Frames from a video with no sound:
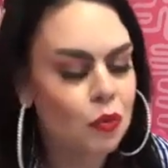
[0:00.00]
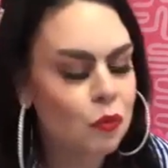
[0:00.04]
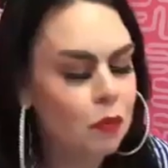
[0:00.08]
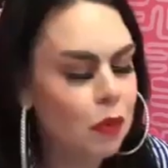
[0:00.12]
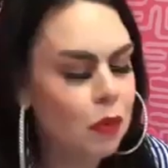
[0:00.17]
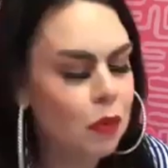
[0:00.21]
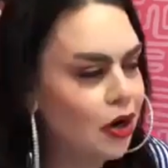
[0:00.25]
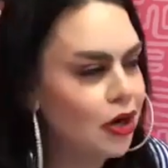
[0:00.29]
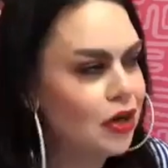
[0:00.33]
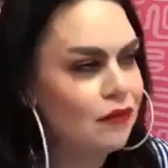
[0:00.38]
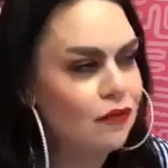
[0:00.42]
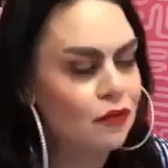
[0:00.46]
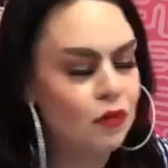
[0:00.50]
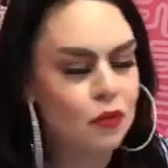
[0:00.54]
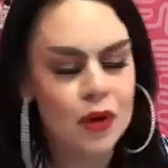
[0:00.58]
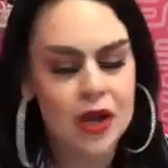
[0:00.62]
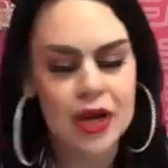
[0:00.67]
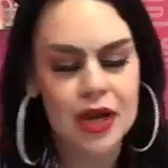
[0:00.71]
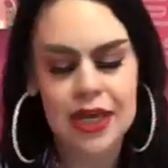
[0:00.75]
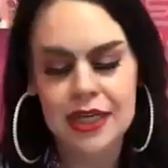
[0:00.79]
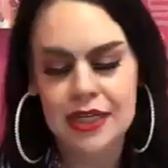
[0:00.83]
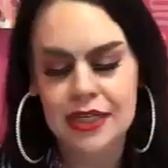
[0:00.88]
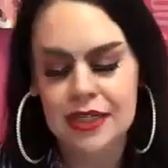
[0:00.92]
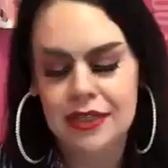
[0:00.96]
Part of
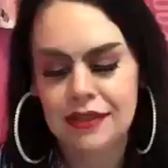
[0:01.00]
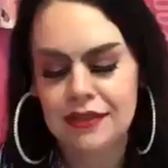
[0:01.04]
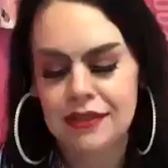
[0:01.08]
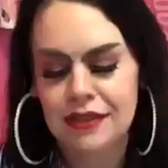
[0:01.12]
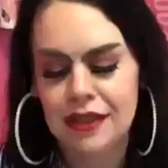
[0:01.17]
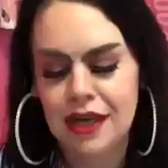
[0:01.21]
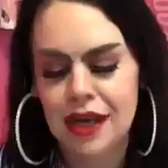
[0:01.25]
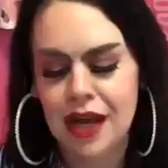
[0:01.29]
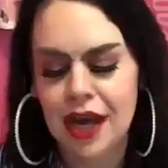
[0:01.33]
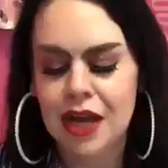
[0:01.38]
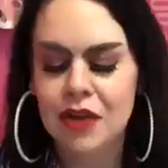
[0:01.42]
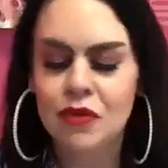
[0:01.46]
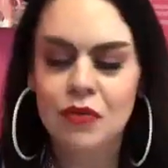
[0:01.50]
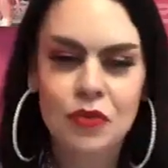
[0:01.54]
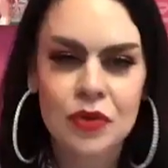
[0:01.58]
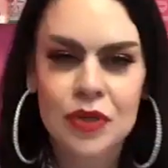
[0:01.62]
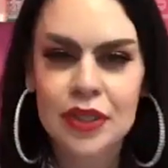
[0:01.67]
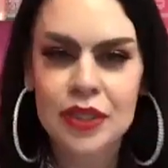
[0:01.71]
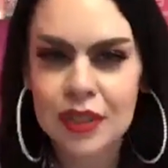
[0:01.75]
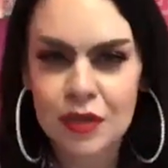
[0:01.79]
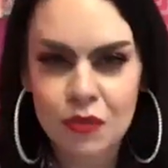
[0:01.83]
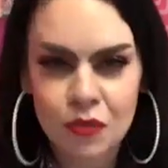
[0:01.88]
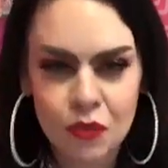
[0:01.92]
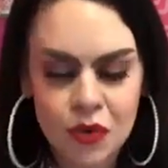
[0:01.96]
what I
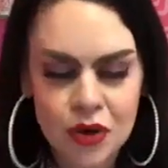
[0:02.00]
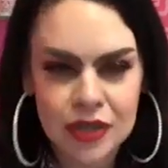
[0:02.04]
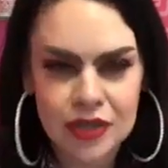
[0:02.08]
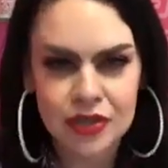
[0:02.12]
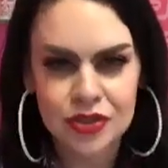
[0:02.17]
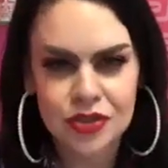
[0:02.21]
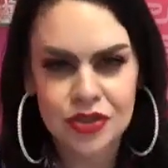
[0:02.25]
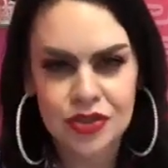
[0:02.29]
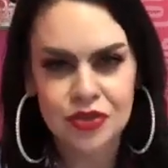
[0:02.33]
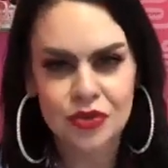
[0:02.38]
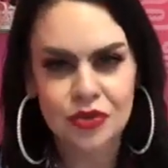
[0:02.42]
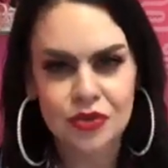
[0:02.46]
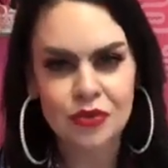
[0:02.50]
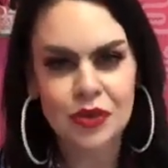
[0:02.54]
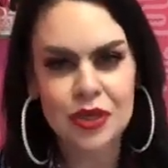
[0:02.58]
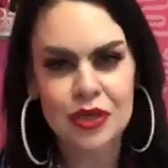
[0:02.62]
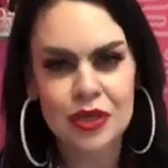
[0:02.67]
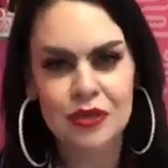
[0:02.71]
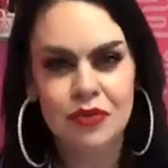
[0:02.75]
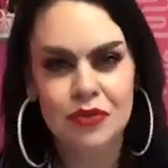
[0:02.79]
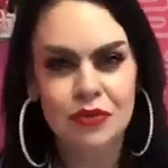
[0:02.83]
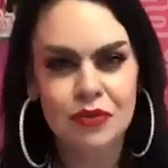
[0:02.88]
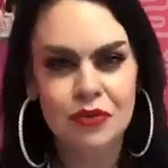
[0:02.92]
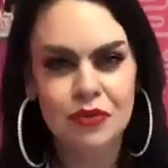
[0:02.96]
really want to do,
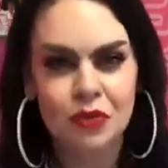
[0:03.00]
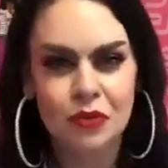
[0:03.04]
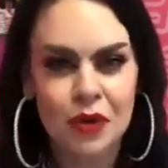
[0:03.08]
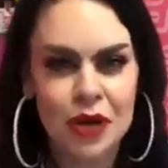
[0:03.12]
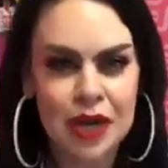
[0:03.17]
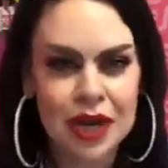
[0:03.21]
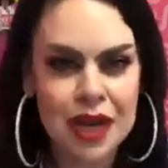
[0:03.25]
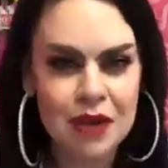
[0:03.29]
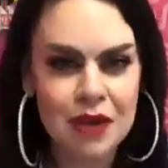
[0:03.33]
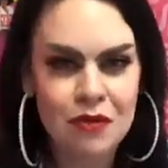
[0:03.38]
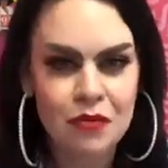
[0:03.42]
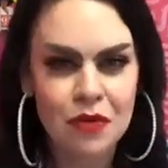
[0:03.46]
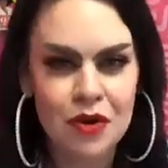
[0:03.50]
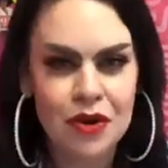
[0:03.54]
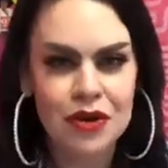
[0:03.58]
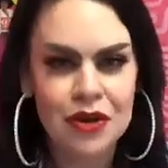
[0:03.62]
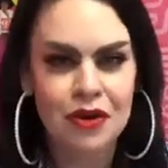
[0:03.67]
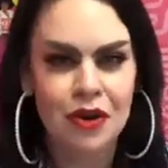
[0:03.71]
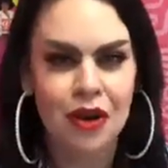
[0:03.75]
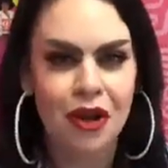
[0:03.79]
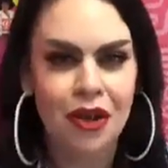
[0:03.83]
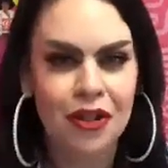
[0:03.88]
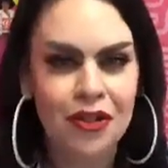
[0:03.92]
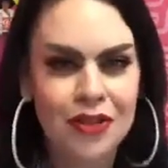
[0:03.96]
and what I want
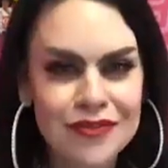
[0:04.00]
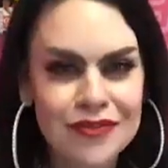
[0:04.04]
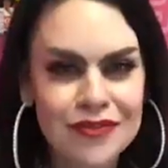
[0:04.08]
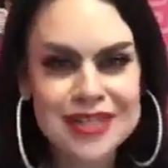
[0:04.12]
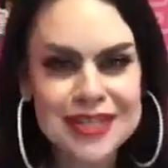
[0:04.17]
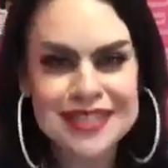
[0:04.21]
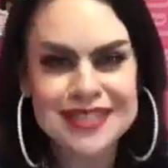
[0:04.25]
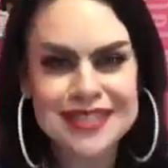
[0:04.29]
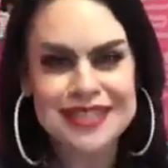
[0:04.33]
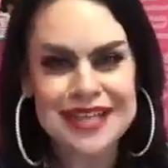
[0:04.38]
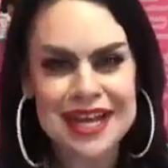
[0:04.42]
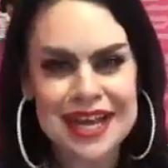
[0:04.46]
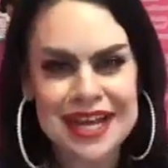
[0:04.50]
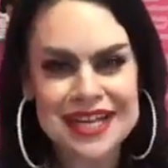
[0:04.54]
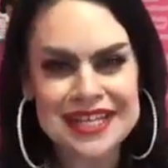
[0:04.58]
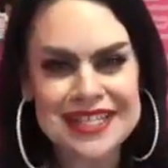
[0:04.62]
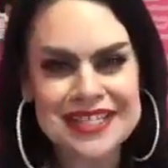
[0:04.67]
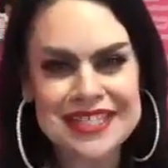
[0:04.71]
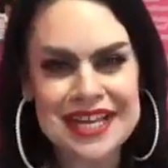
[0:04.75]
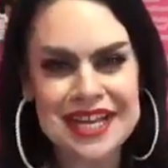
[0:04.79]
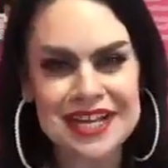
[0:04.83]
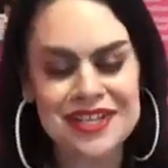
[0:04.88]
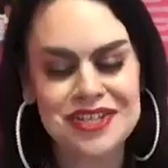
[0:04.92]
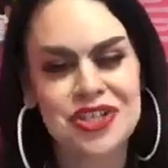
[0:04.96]
all of us
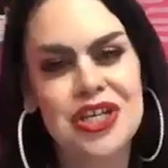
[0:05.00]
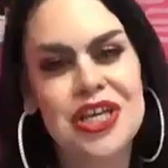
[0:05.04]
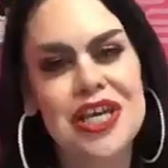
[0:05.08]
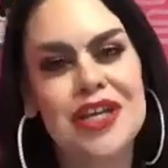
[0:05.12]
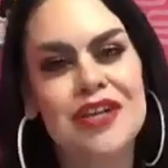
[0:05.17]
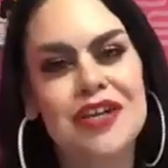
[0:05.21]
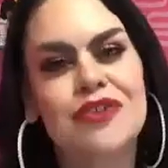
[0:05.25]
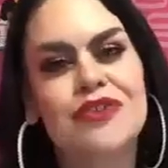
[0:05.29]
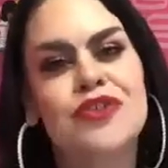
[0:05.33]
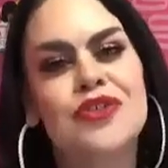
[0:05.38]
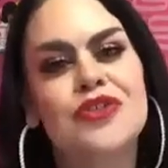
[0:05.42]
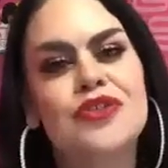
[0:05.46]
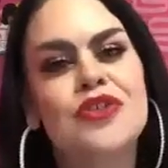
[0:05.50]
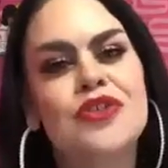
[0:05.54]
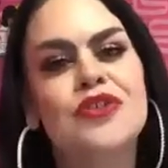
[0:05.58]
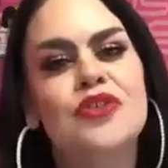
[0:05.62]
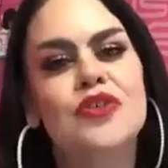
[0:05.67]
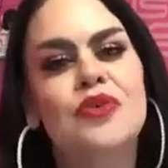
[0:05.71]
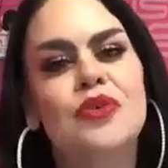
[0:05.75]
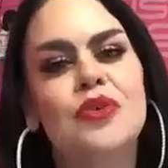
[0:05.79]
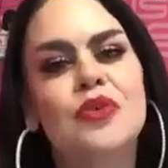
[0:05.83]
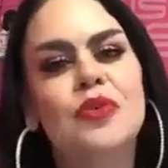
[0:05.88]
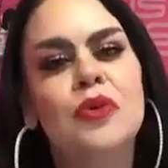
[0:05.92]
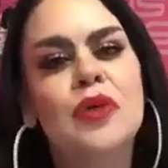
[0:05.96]
as educators to
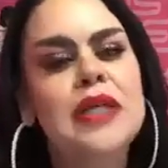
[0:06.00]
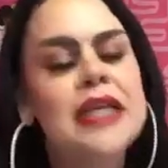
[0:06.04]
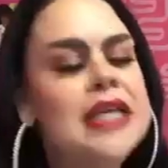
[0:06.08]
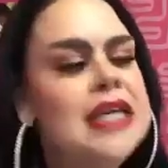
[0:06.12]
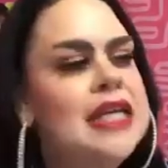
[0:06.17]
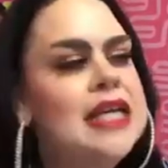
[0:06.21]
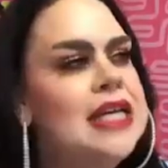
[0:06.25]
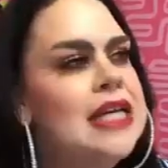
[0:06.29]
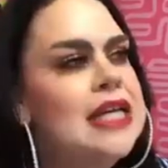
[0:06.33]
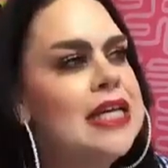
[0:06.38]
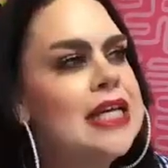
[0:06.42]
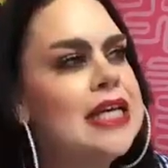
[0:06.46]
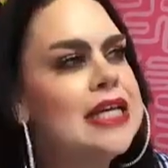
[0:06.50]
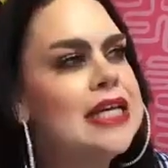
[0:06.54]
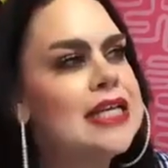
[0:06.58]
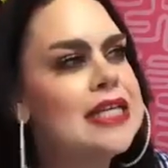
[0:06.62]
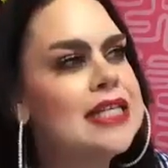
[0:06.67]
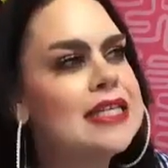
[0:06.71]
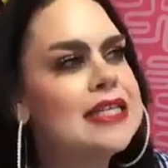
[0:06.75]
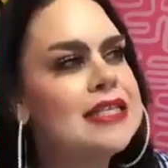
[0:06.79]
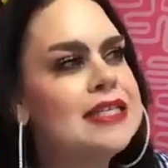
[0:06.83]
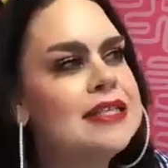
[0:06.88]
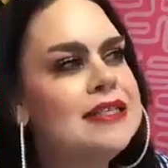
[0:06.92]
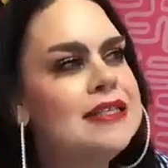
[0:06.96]
do,
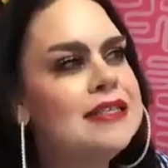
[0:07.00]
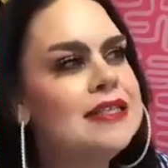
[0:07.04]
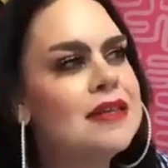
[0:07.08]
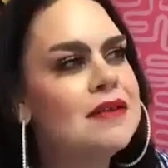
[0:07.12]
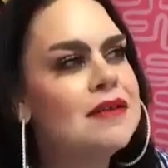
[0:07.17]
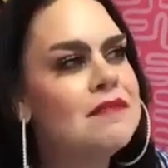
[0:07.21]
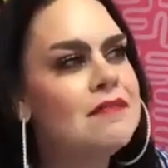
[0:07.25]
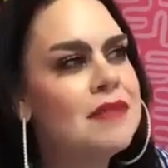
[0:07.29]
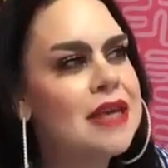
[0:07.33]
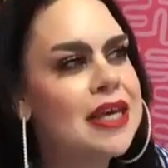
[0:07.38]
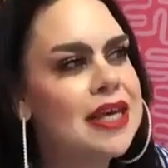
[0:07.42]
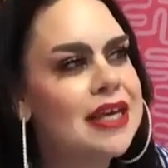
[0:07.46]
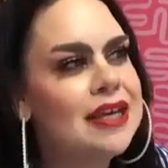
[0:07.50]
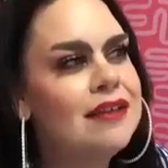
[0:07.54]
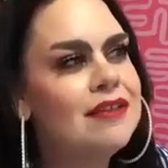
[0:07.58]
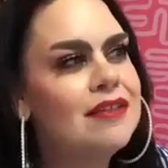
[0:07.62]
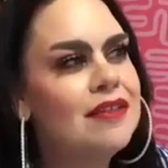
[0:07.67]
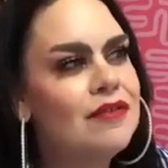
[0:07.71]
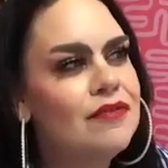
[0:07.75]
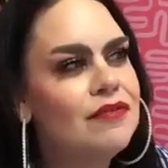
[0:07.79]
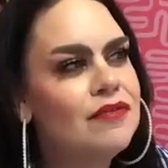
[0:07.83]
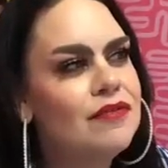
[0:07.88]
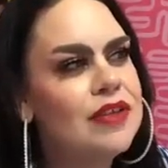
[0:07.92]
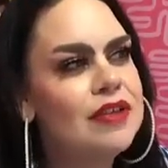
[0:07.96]
is to make
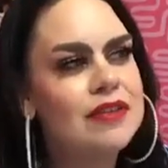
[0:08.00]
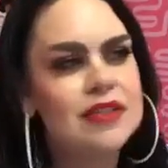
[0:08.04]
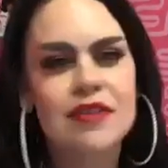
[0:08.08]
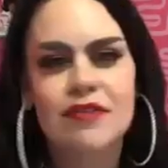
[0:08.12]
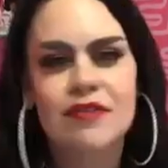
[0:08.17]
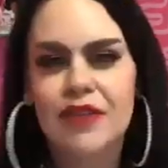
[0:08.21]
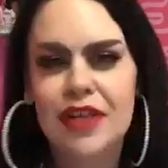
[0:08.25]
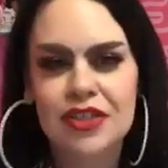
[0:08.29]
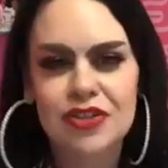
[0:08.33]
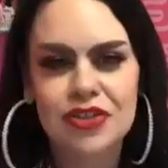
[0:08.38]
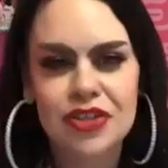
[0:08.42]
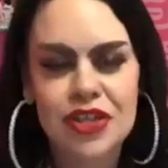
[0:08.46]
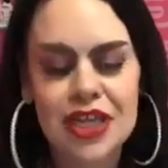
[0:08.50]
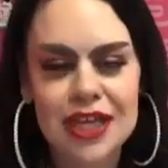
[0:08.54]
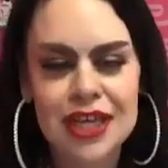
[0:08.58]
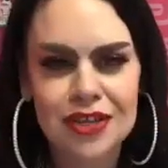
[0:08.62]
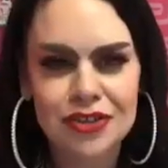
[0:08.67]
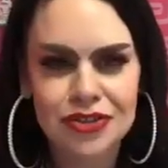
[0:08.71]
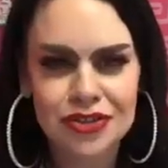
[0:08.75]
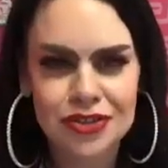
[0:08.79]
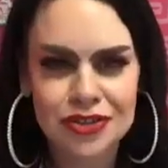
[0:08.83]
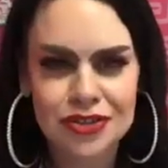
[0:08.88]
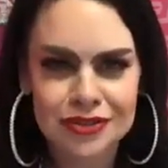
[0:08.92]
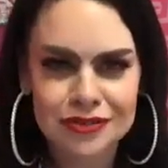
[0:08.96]
the field of
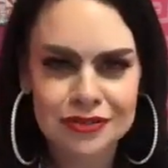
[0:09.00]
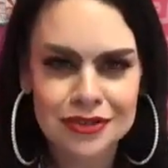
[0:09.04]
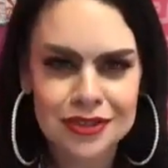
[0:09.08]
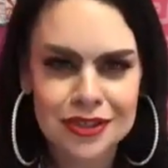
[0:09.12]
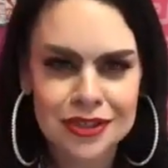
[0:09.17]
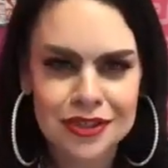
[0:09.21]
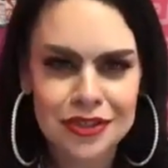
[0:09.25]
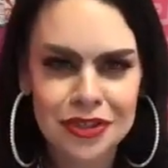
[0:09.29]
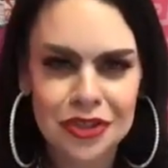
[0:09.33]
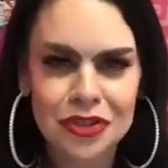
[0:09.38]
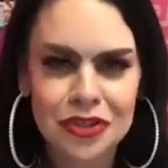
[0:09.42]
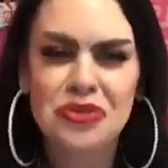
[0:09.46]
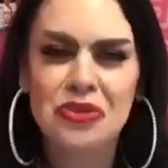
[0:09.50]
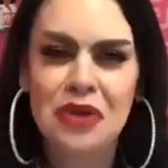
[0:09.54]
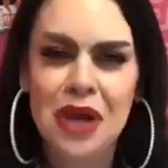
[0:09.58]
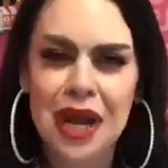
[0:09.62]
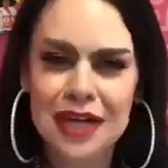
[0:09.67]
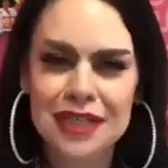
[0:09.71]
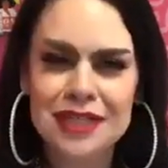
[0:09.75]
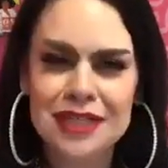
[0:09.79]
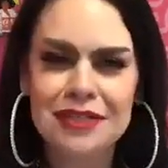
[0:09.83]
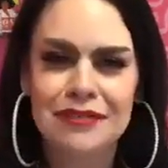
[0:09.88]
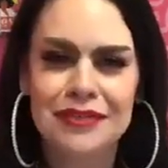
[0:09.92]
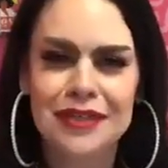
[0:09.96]
education
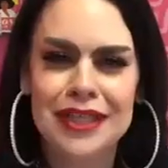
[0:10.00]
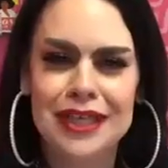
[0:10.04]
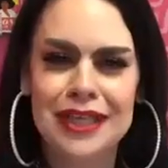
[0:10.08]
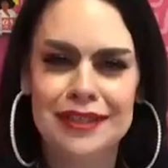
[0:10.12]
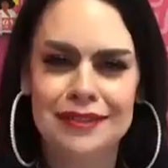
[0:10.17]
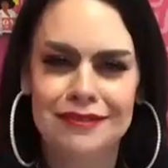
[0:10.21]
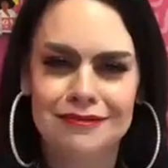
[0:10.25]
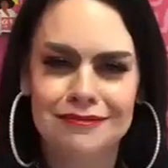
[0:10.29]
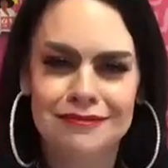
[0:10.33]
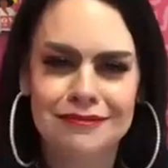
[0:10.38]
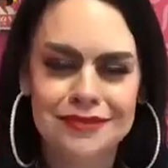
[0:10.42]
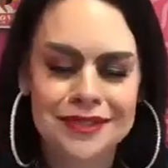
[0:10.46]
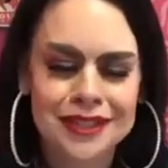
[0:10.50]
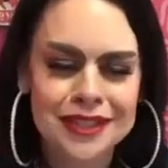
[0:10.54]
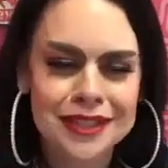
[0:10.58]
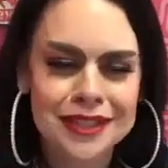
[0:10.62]
attractive again,